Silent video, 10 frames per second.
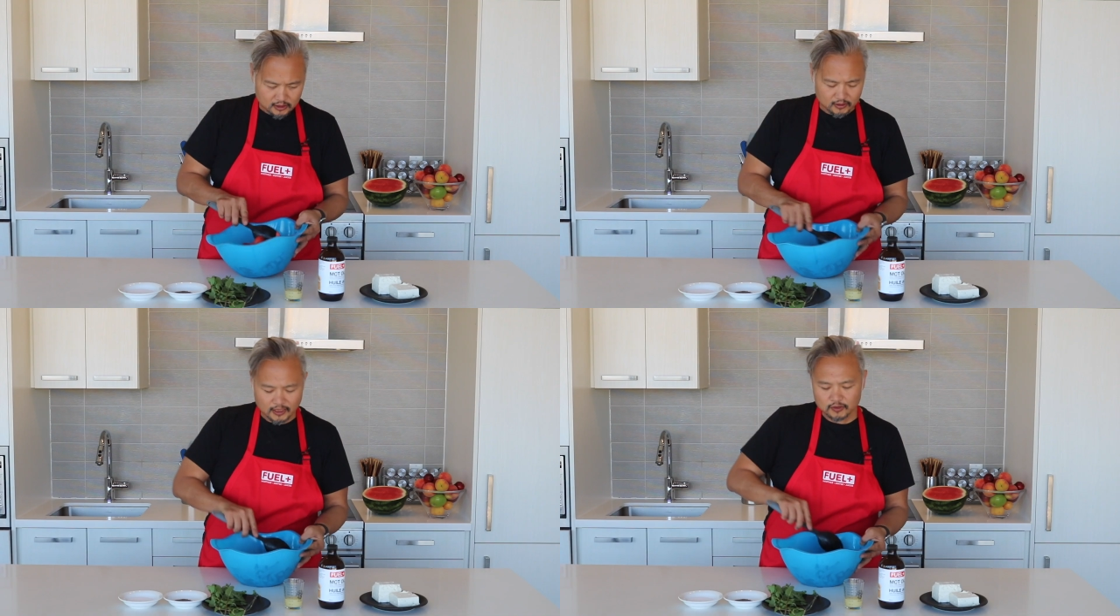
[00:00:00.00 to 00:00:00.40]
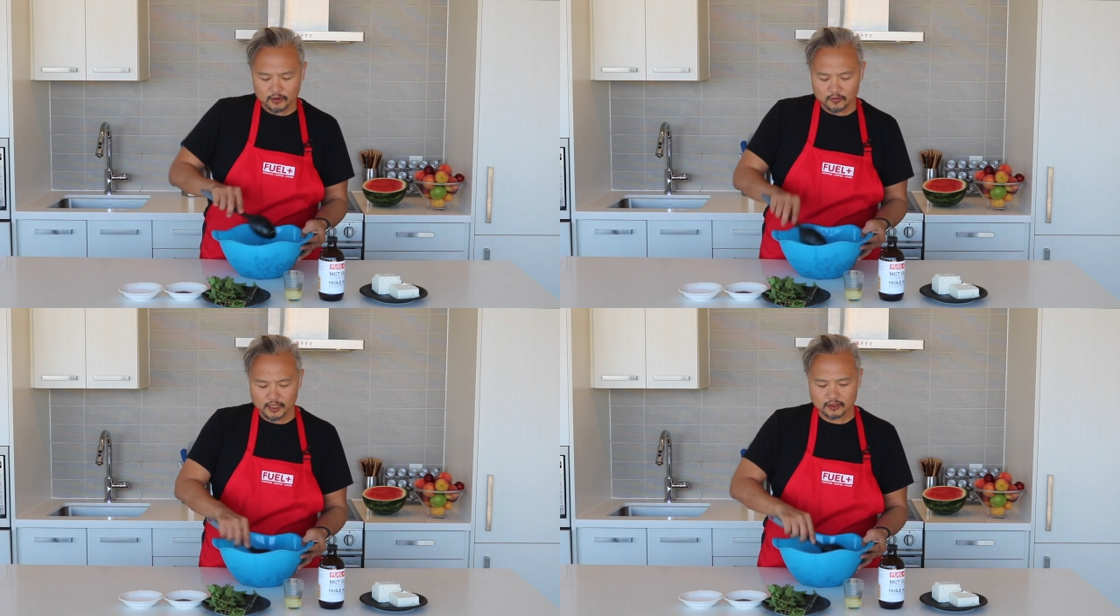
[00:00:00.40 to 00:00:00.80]
next
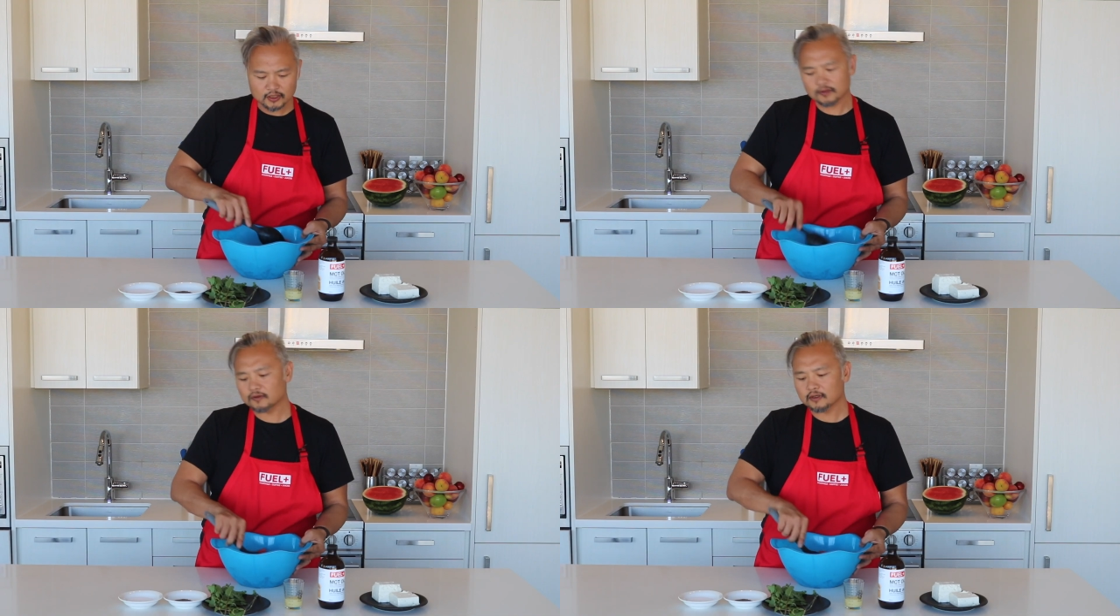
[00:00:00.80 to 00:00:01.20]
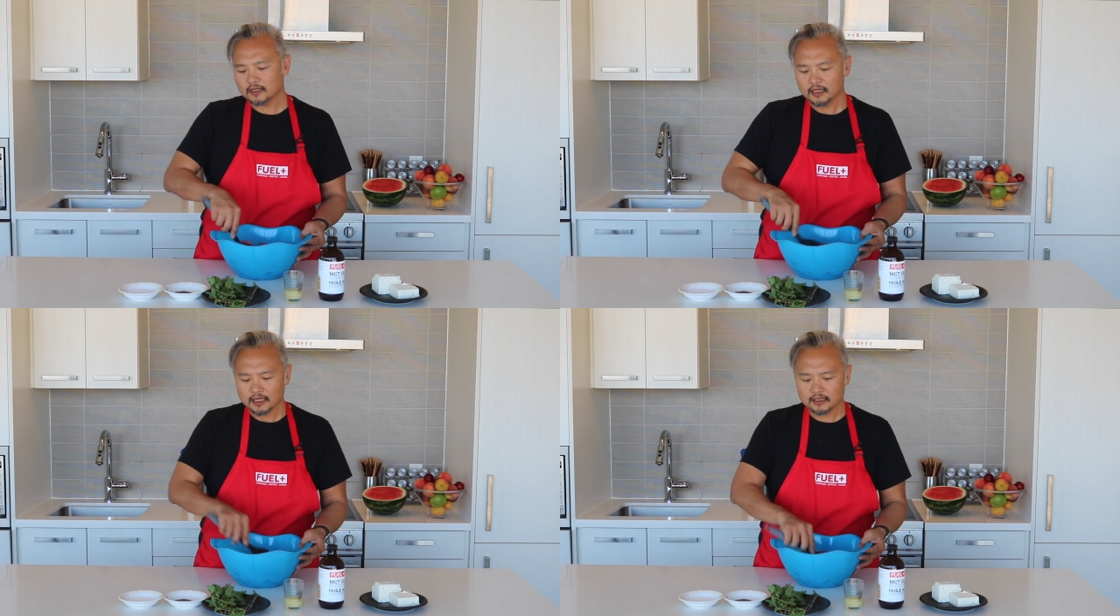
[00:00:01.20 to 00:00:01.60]
what you can do
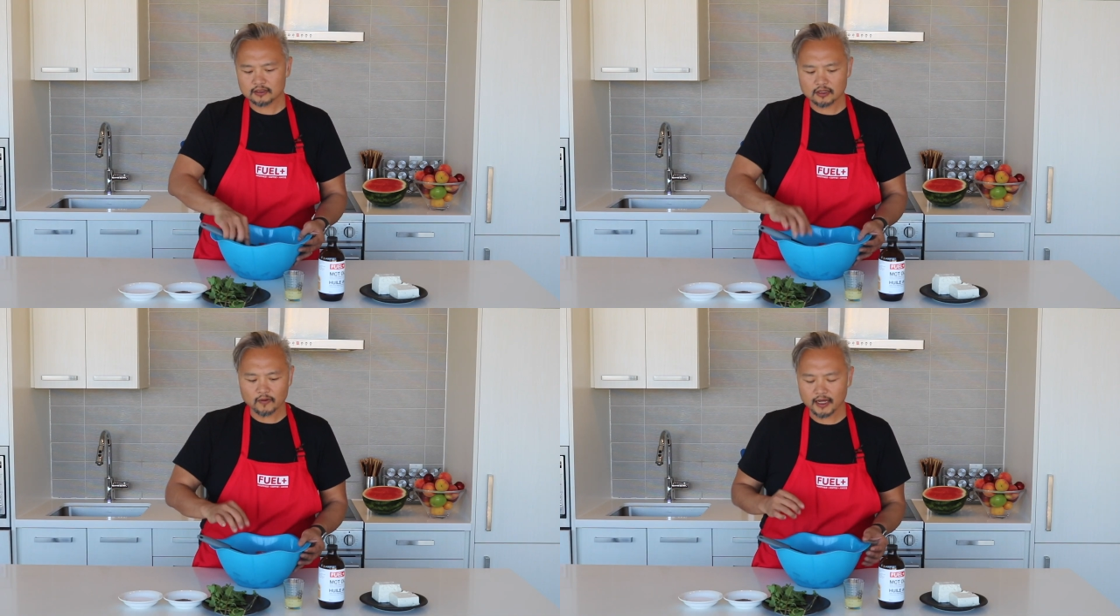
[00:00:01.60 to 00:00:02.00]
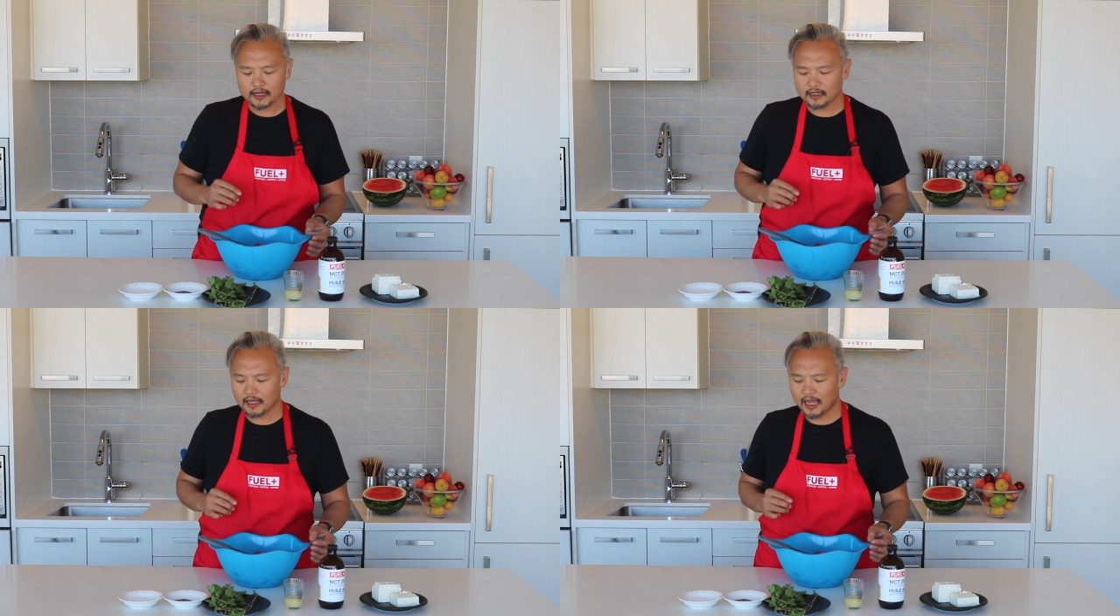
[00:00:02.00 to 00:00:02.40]
is go
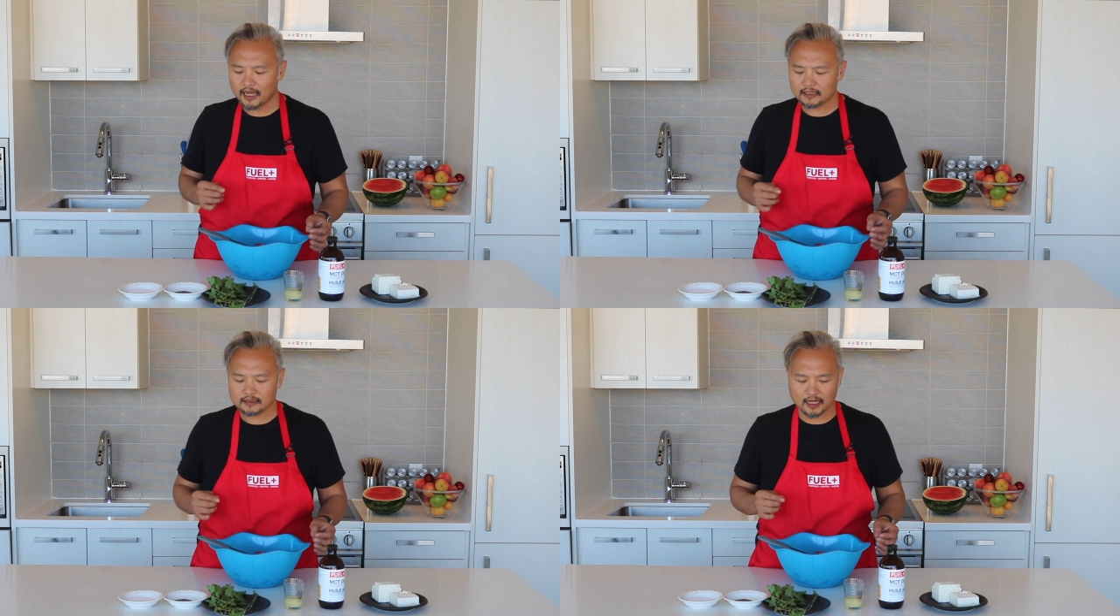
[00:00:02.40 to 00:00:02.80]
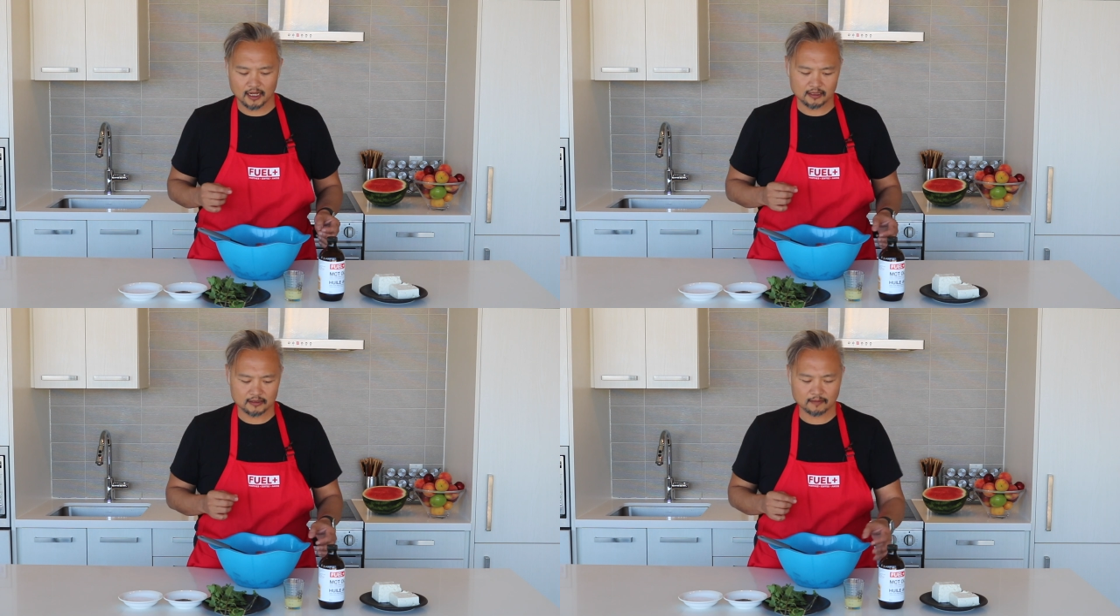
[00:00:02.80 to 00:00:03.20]
ahead and
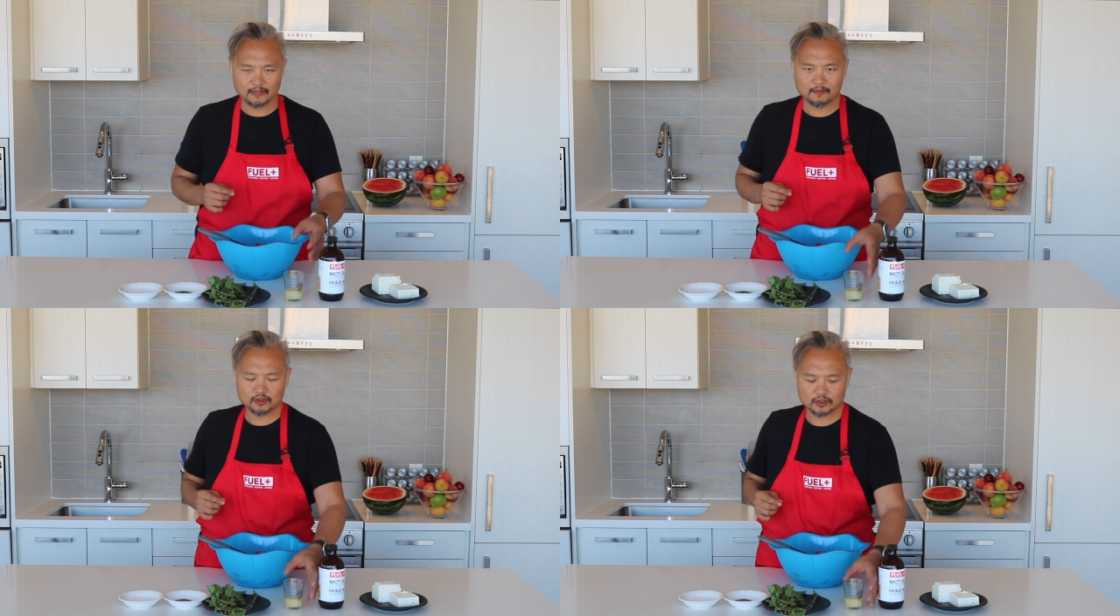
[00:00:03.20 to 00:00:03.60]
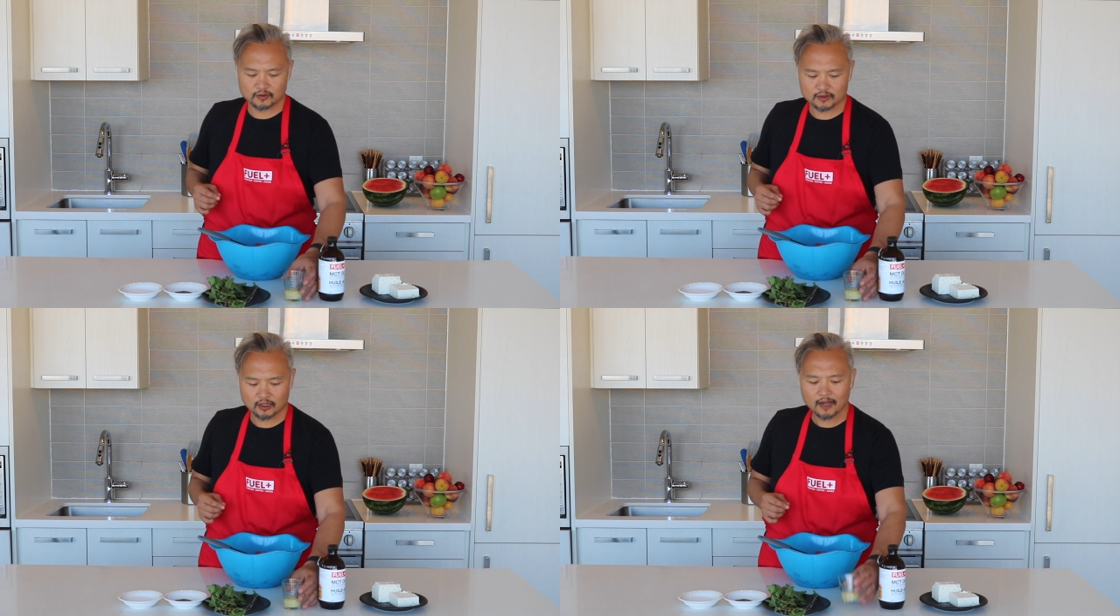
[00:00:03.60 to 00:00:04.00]
add some lemon
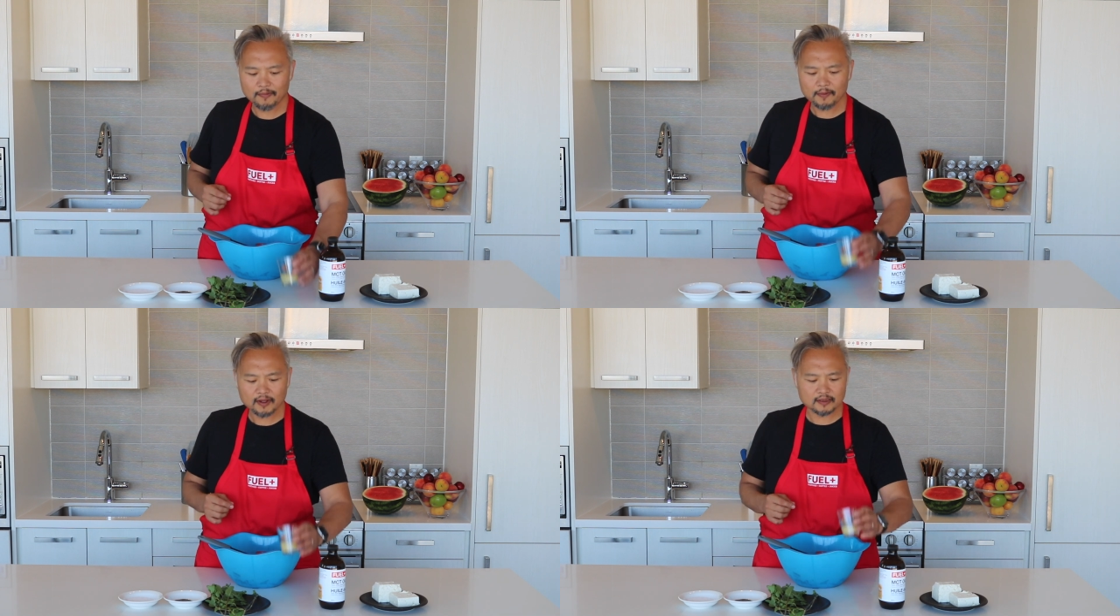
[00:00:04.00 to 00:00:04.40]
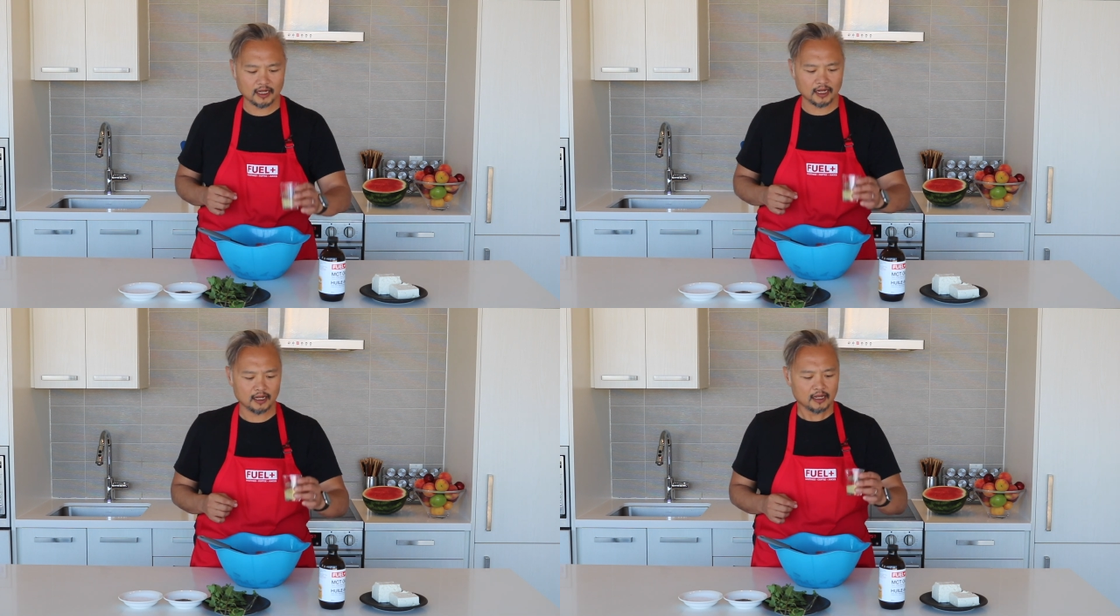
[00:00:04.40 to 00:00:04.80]
juice. I have about
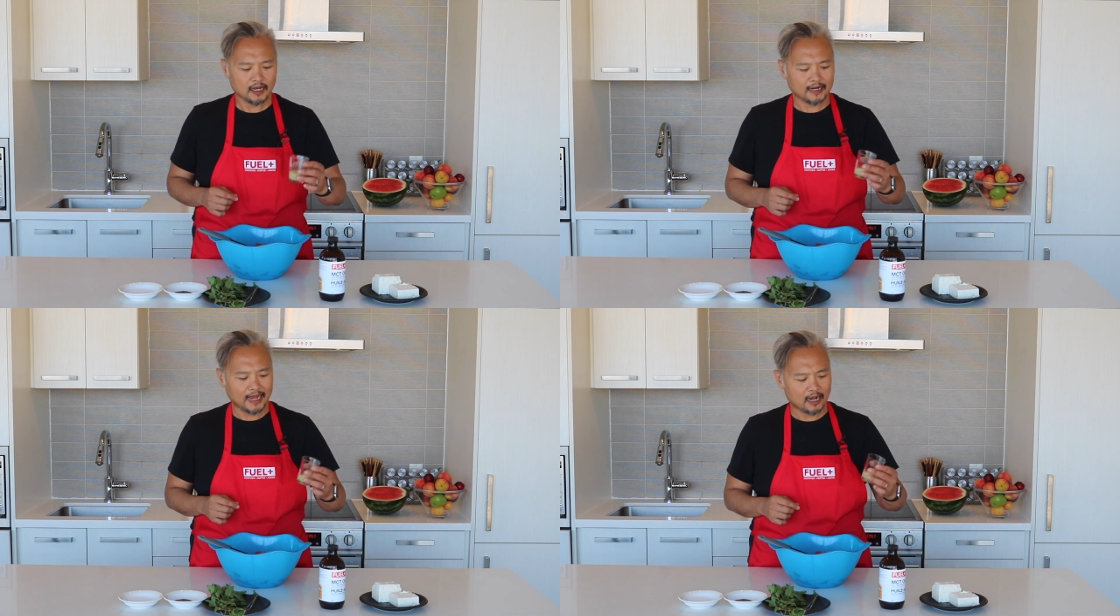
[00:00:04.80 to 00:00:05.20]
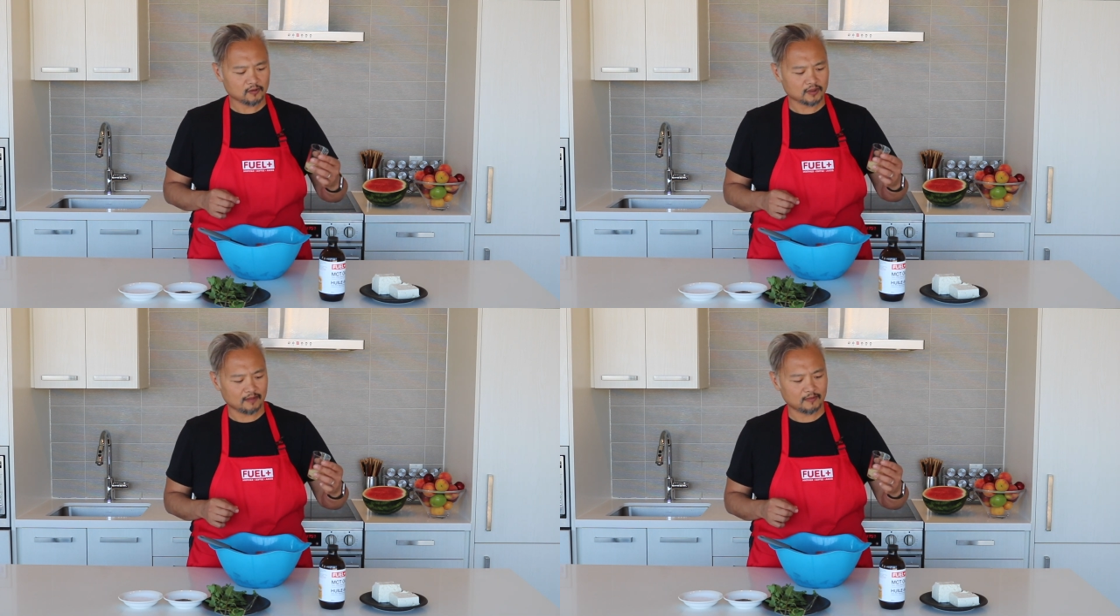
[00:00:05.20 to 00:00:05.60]
an
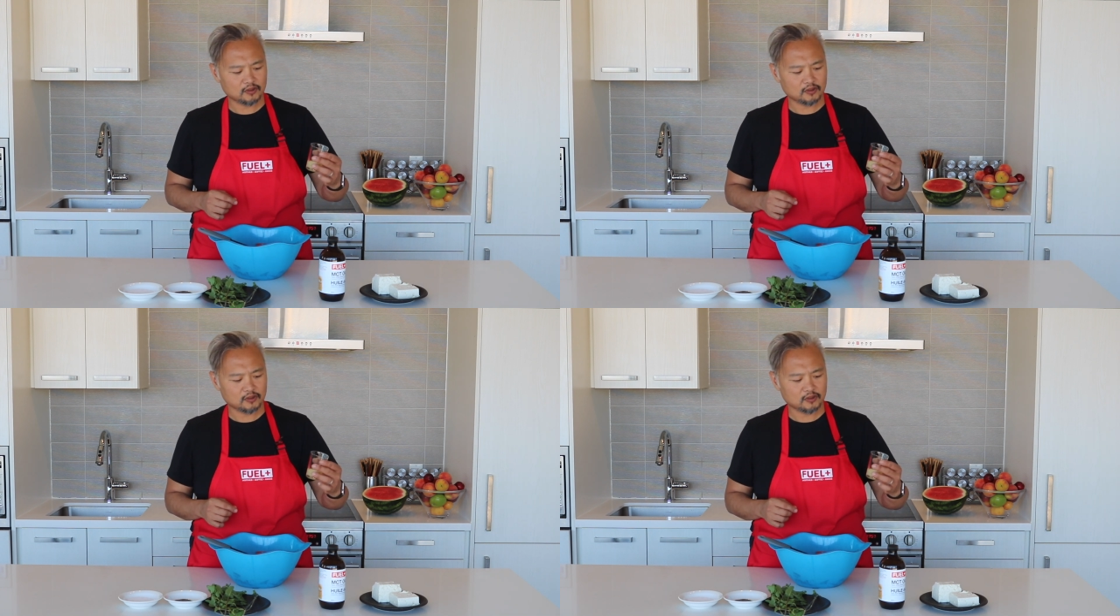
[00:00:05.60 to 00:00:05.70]
ounce of lemon